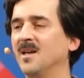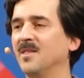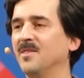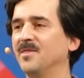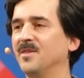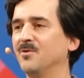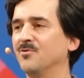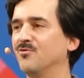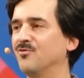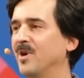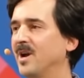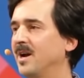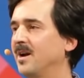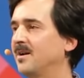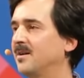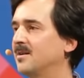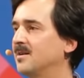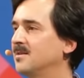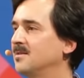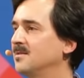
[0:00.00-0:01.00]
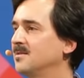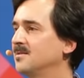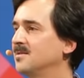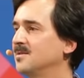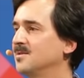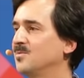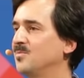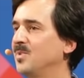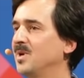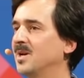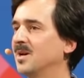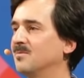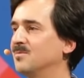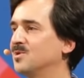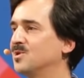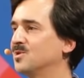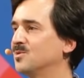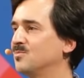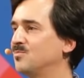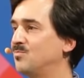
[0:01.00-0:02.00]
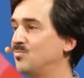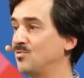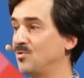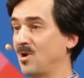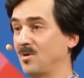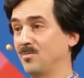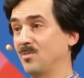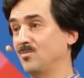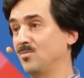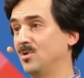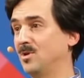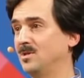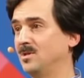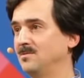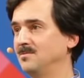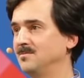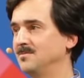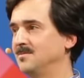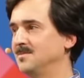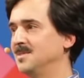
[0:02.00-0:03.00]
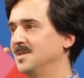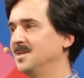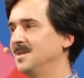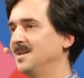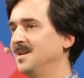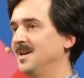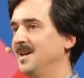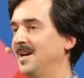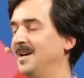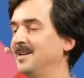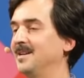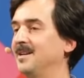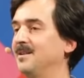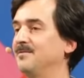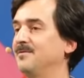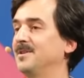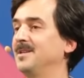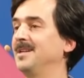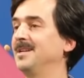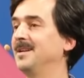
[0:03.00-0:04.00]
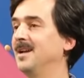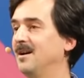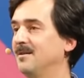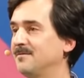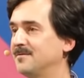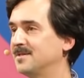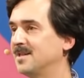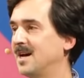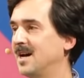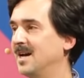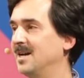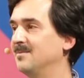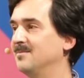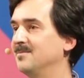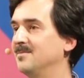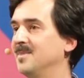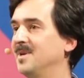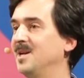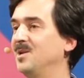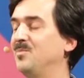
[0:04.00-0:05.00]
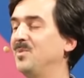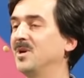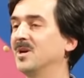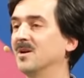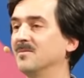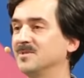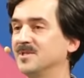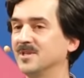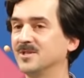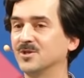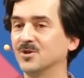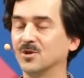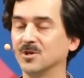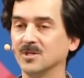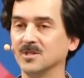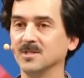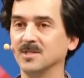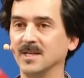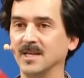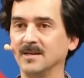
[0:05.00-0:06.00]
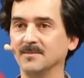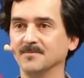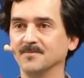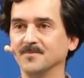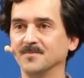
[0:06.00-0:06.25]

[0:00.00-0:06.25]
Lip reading: the rare becomes probable, and given enough time, it becomes a certainty.